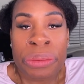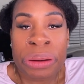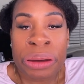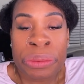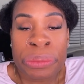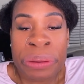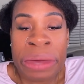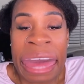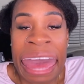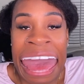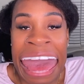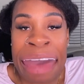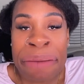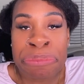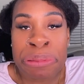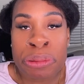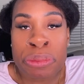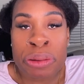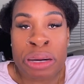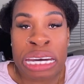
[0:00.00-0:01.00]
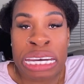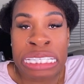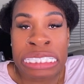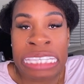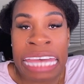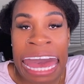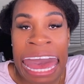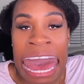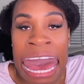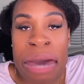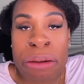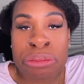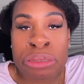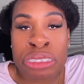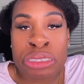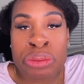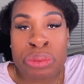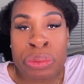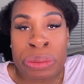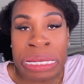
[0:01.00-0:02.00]
Well, what happened was I
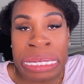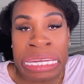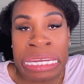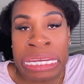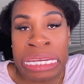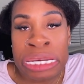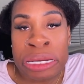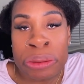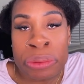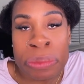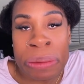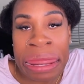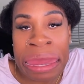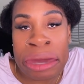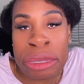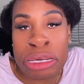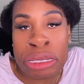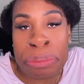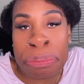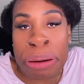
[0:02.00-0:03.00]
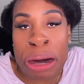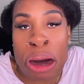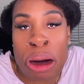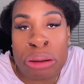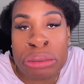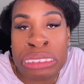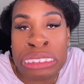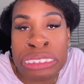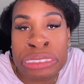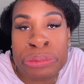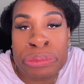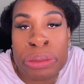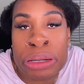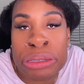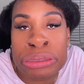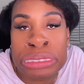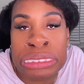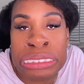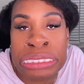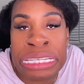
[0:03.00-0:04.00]
was ringing around the posy
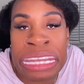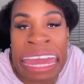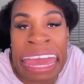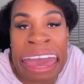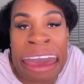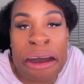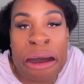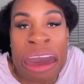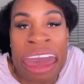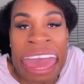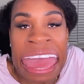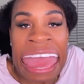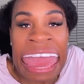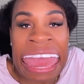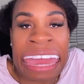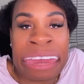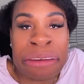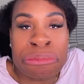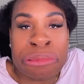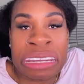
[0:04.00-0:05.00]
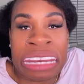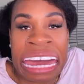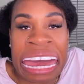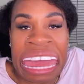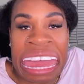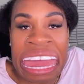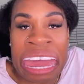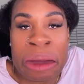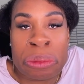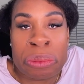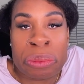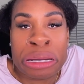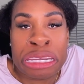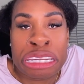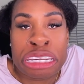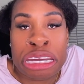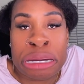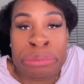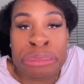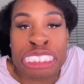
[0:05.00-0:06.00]
Rosie. now, and when I had
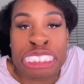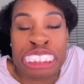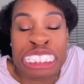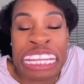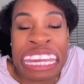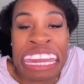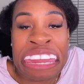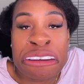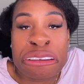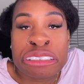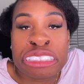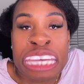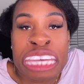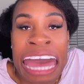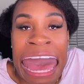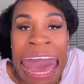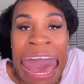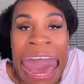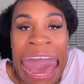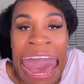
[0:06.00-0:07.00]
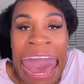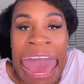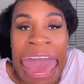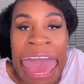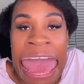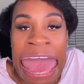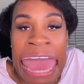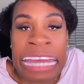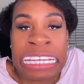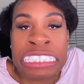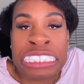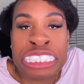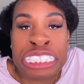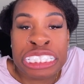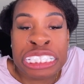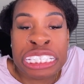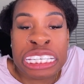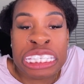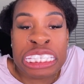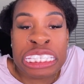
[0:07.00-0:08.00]
went upstairs, I
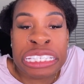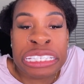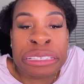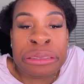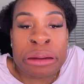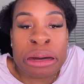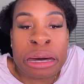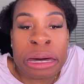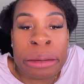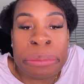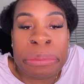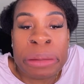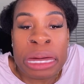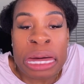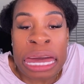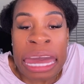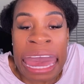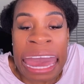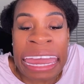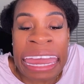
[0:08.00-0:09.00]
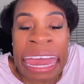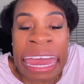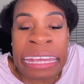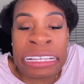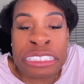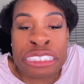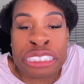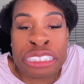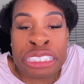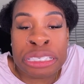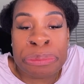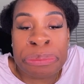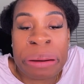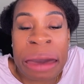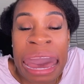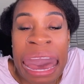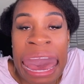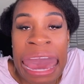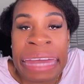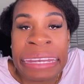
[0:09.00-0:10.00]
accidentally um had the
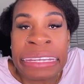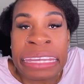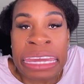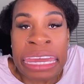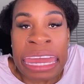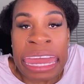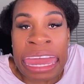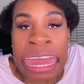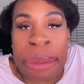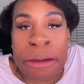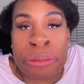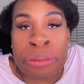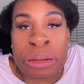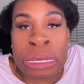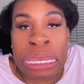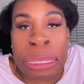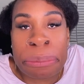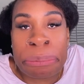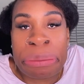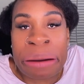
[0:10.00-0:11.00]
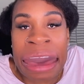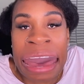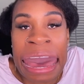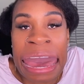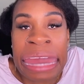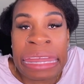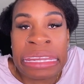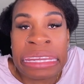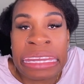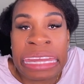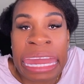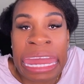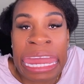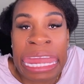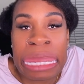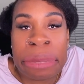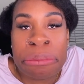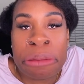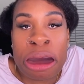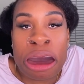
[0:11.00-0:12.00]
pot, and when the pot
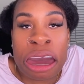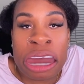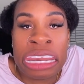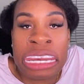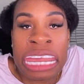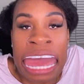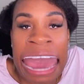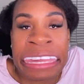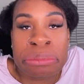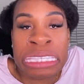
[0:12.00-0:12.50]
came on.